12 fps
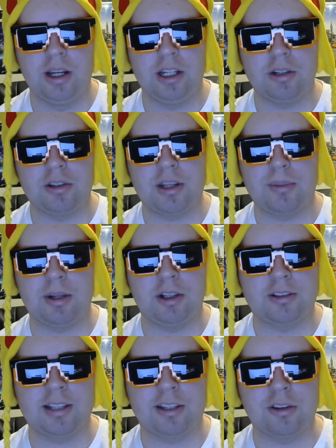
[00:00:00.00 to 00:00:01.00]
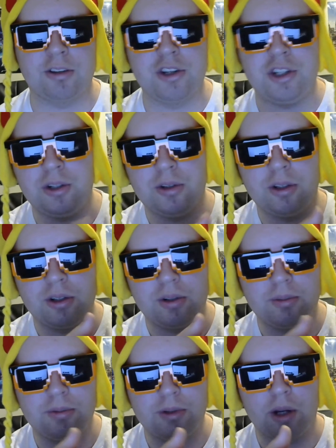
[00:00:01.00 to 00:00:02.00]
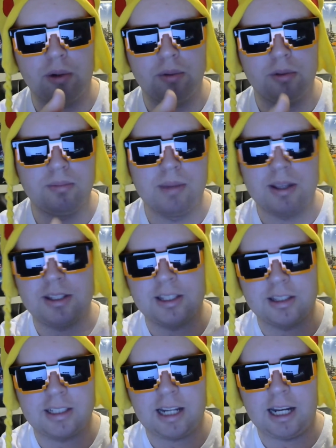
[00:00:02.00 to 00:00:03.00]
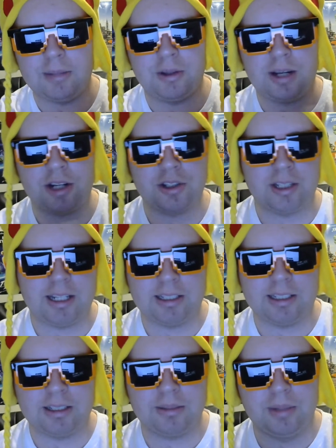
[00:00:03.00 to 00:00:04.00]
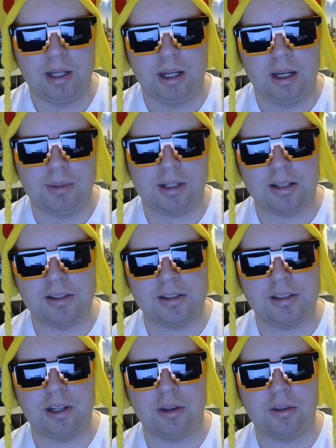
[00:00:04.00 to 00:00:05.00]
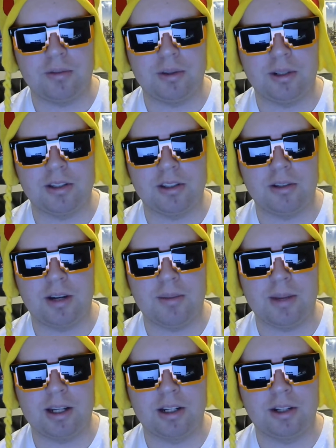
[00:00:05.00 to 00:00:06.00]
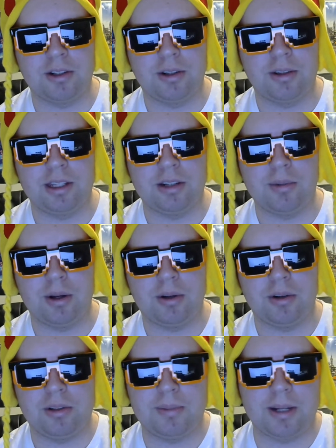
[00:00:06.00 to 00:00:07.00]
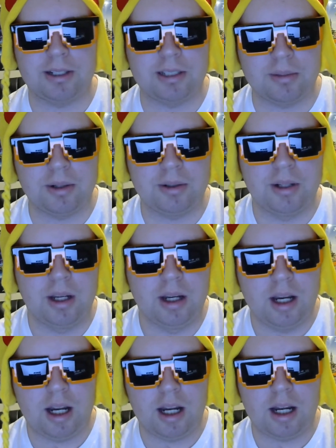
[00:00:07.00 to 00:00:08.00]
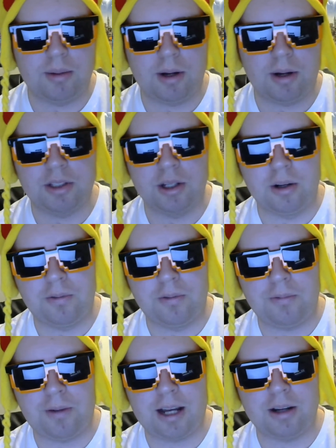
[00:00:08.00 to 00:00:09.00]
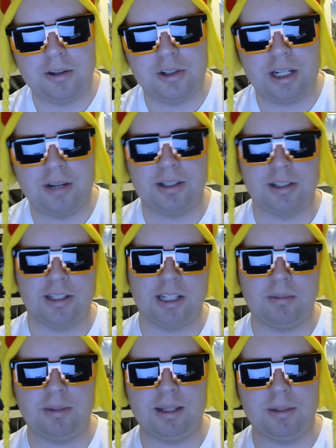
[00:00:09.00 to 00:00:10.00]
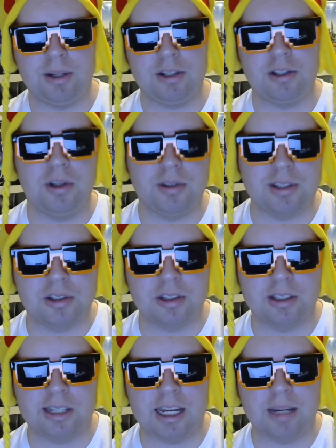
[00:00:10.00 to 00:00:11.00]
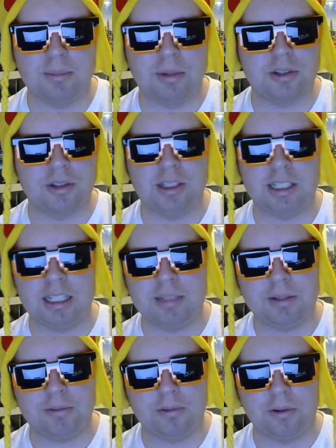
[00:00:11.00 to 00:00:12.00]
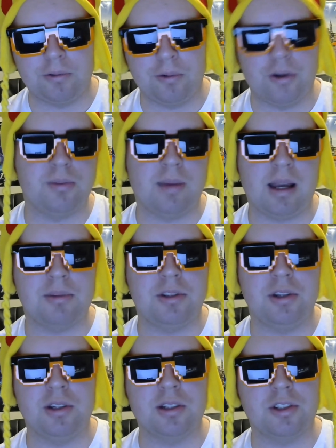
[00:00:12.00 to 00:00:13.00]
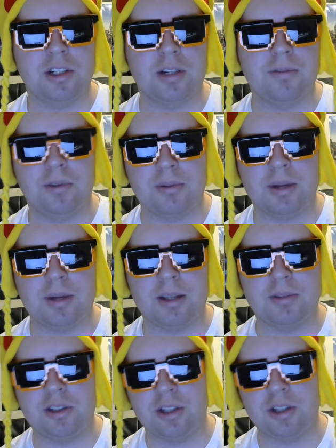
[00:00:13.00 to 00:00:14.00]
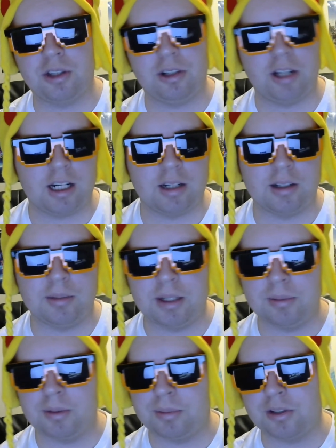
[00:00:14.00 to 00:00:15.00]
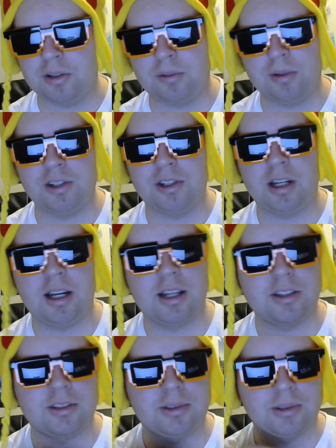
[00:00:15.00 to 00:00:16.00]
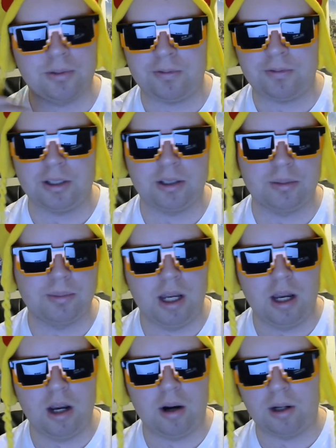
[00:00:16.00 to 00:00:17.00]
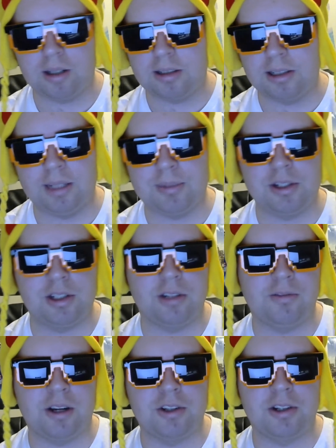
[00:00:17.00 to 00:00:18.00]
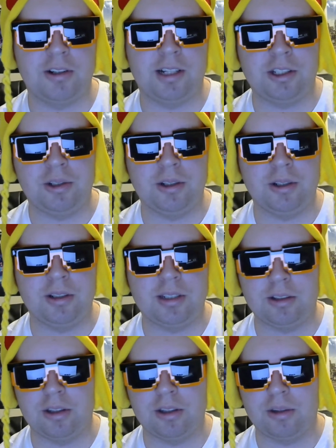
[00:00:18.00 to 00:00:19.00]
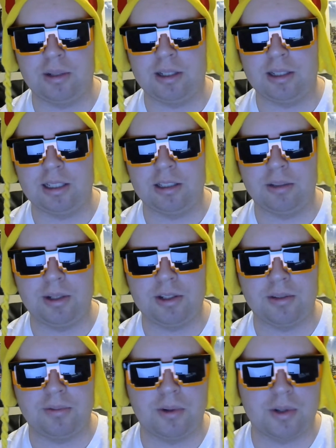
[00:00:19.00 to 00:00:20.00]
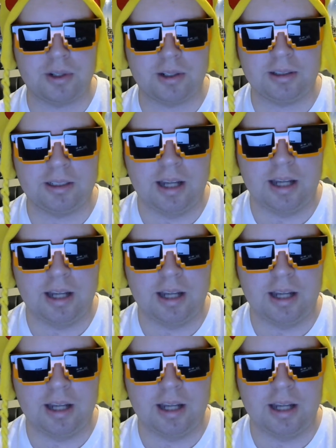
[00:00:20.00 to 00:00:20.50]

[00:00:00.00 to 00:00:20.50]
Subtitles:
somebody looks like they're missing the guy, but they're actually hitting him because 3v3 doesn't know how to make a good theater mode or spectator mode. Also, file sharing is going to be reintroduced into the game, but it's only going to be for Forge maps, so you can share Forge maps with each other. You're not going to be able to put screenshots or film or clips into your file share like you could in Halo 3 and Halo Reach, unfortunately.